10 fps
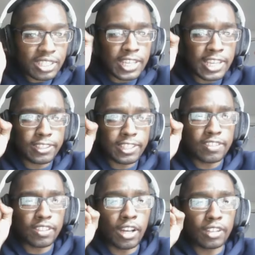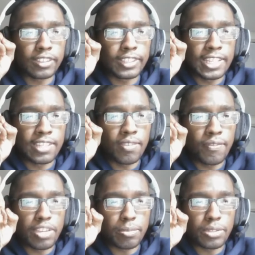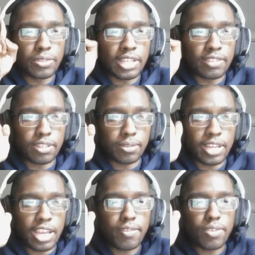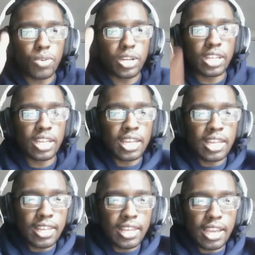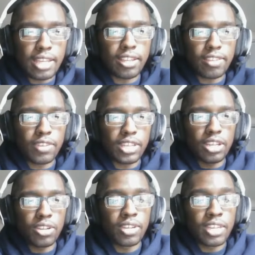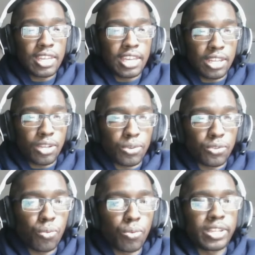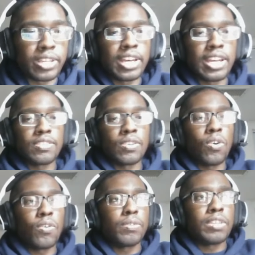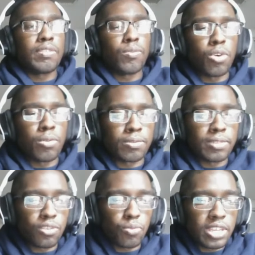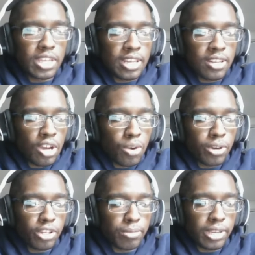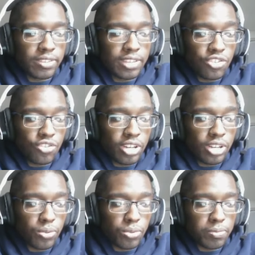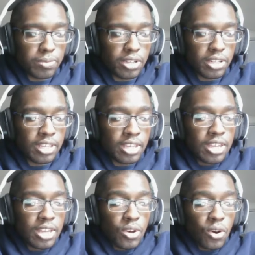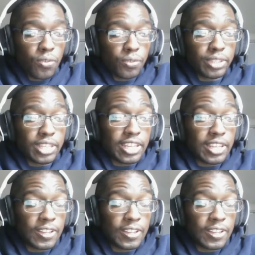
Inklings, Octolings, Females, etc. Everyone in the next video. And of course, don't worry, guys. Hopefully, if it warms up next weekend, I'll wear the Mega T-shirt and of course beyond. Hopefully,